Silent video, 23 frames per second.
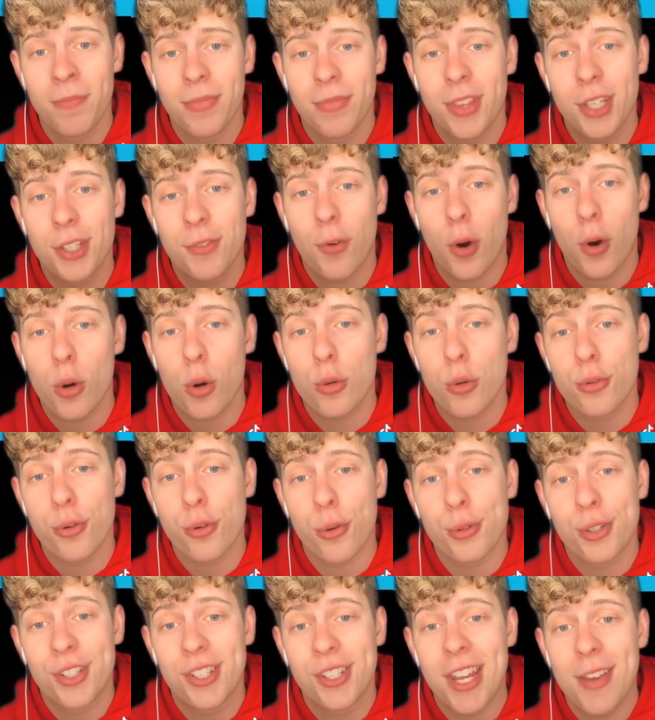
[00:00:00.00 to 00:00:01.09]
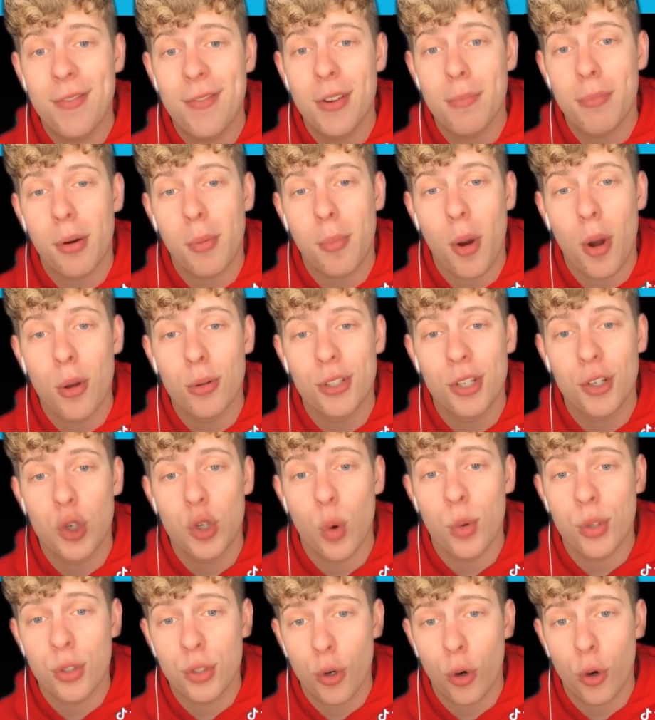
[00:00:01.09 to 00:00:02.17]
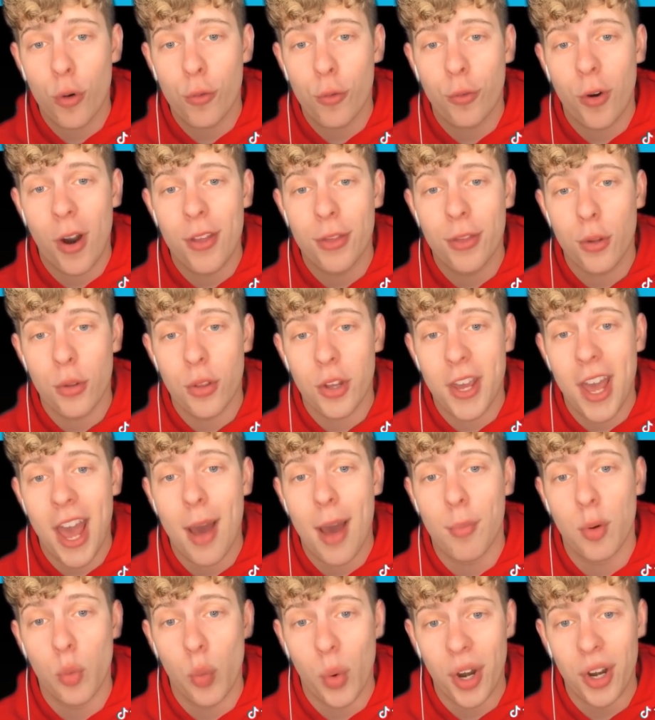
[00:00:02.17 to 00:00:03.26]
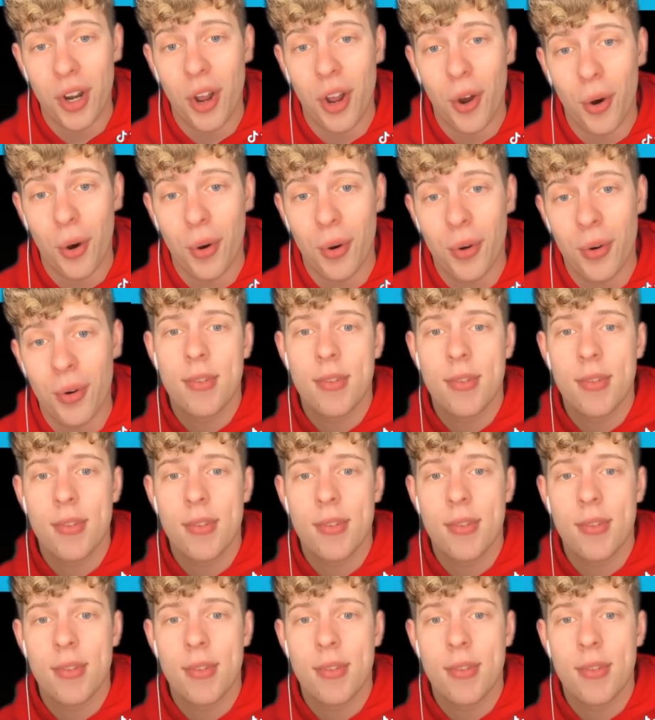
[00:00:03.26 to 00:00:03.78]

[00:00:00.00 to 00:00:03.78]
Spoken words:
This photo shows Steven proposing to his girlfriend through the cabin window.